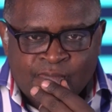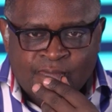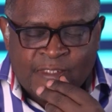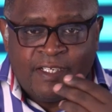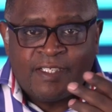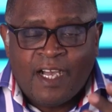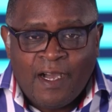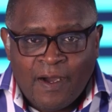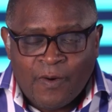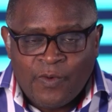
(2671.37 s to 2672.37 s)
That is
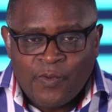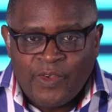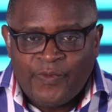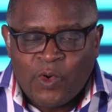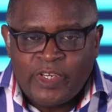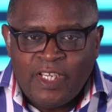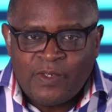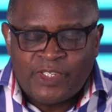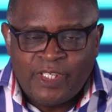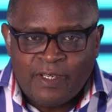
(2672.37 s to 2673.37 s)
how we fall into
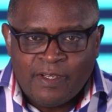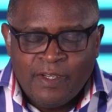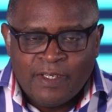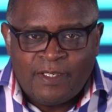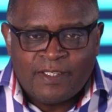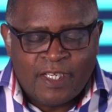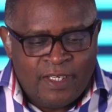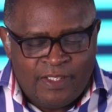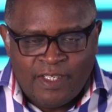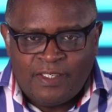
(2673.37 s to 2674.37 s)
sin. That is
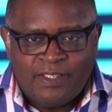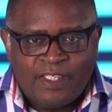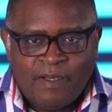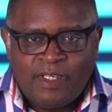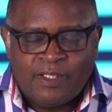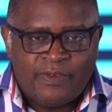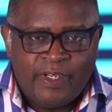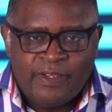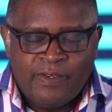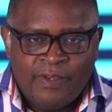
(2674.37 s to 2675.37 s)
in Genesis chapter 3.
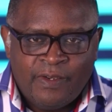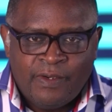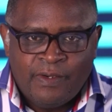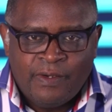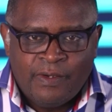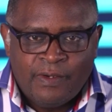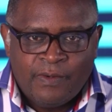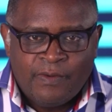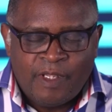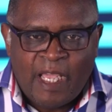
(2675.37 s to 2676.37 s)

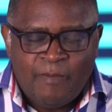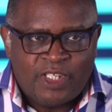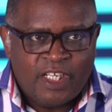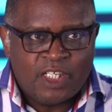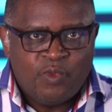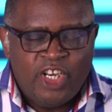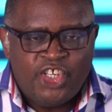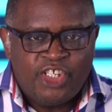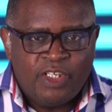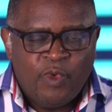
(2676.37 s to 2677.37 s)
The Bible says that when
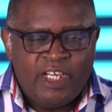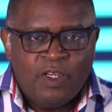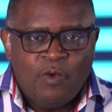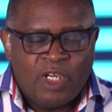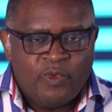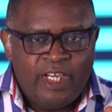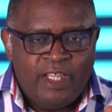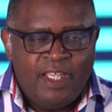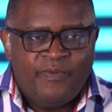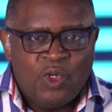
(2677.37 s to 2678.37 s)

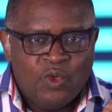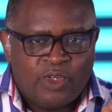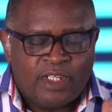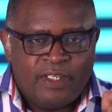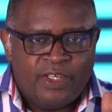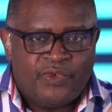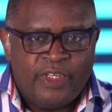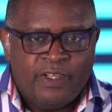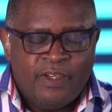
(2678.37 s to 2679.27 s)
Eve looked at the tree,